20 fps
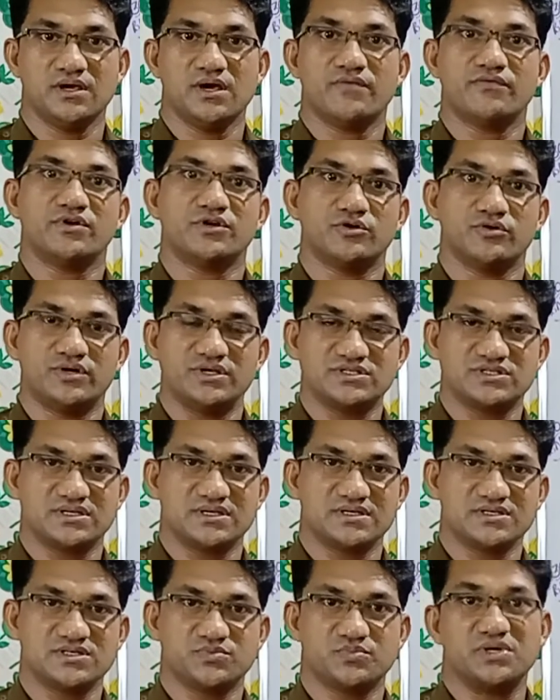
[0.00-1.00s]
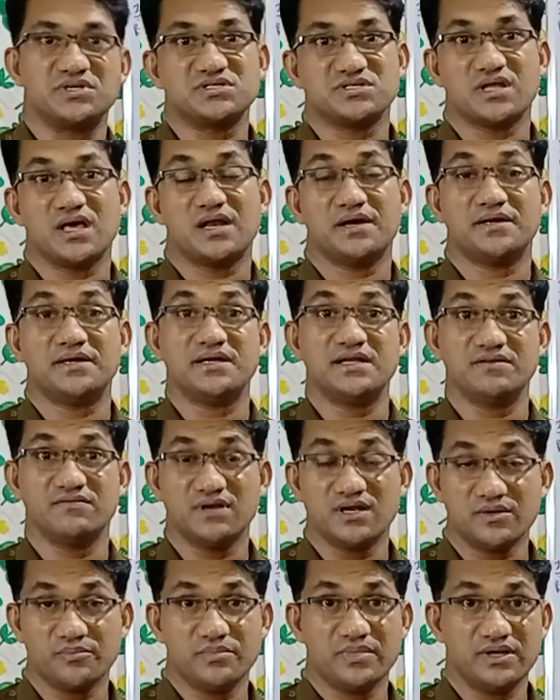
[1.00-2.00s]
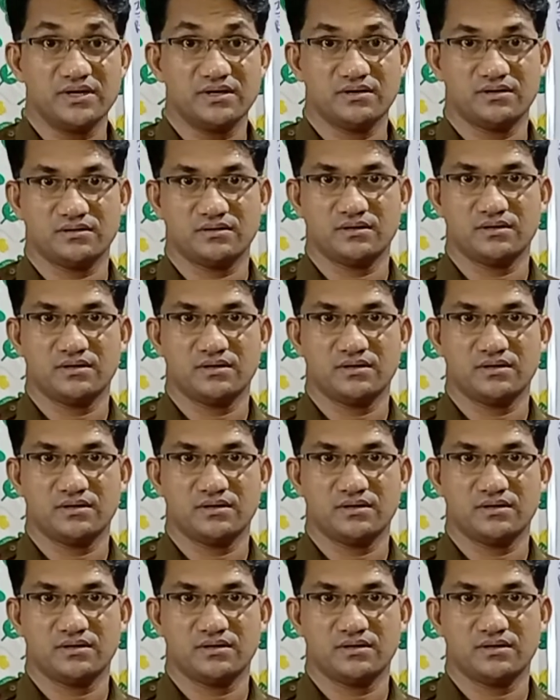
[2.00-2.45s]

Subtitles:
where to discuss personality development,